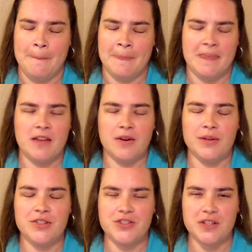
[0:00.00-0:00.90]

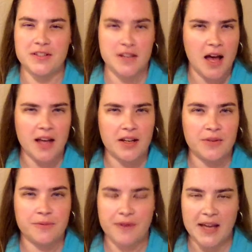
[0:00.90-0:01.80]
It's just not
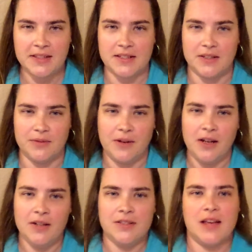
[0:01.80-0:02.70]
effective
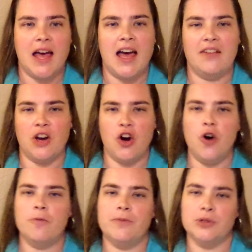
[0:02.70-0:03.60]
to have a
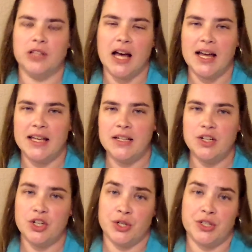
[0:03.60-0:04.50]
hopeful line
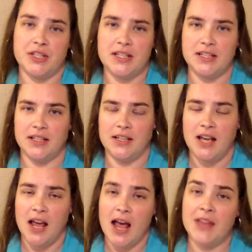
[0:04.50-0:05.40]
or scene
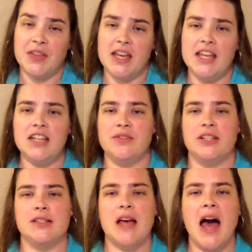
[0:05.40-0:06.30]
at the end of an
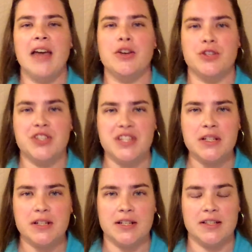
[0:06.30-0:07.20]
entire
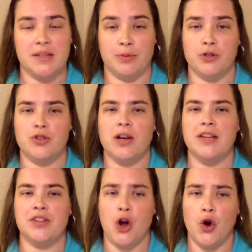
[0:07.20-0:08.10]
series that
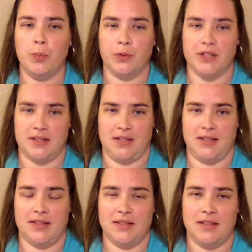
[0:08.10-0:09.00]
portrays
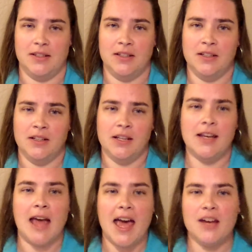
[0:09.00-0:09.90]
hopelessness. In
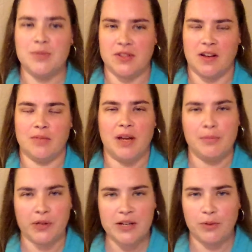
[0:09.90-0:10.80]
Adam's Song by
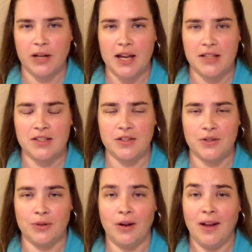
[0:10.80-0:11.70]

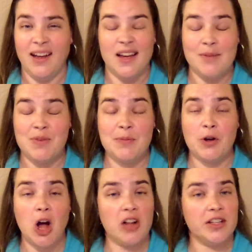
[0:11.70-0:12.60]
Blink-182, people
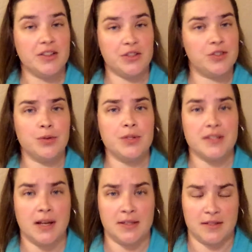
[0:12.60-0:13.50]
call it the
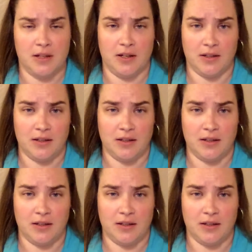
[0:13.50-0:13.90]
suicide song